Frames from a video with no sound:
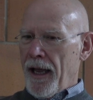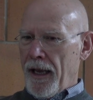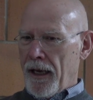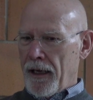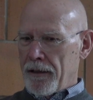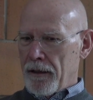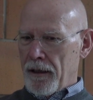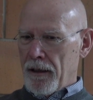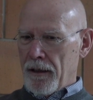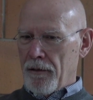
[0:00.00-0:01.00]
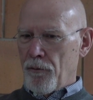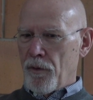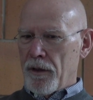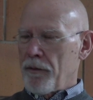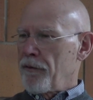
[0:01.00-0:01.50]
And
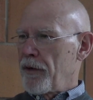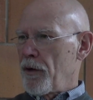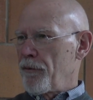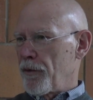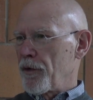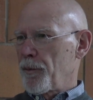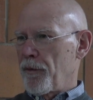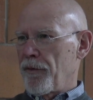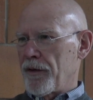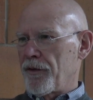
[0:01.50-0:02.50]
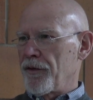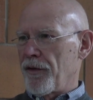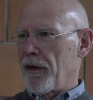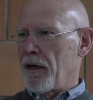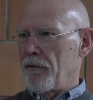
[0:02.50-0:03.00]
one of the very first professors
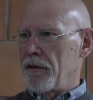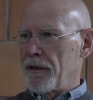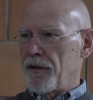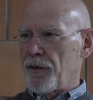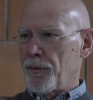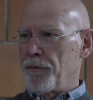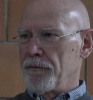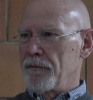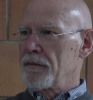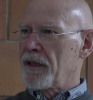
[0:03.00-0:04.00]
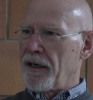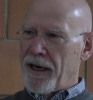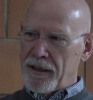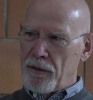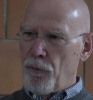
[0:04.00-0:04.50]
that I really
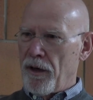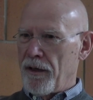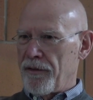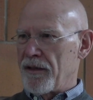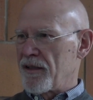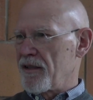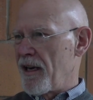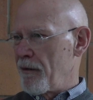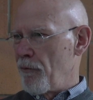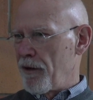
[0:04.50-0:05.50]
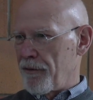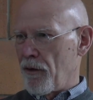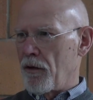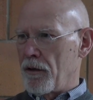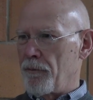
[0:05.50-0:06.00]
connected with and stayed with
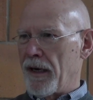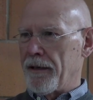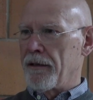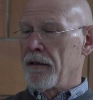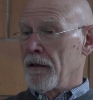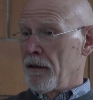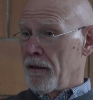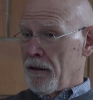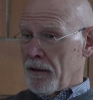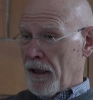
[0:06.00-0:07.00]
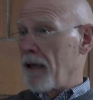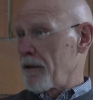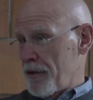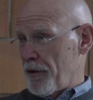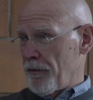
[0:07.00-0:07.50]
all of my
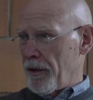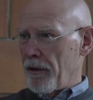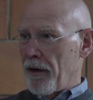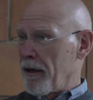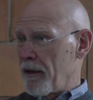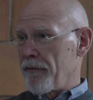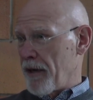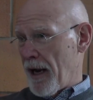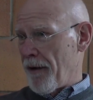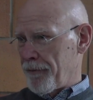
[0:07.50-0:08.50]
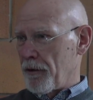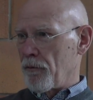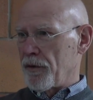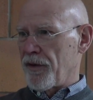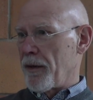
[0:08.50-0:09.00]
college career and even after
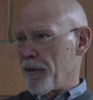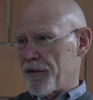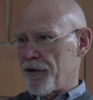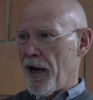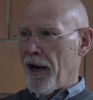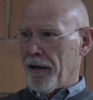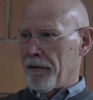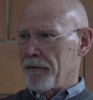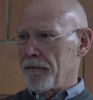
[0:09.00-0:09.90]
was Amos Chang.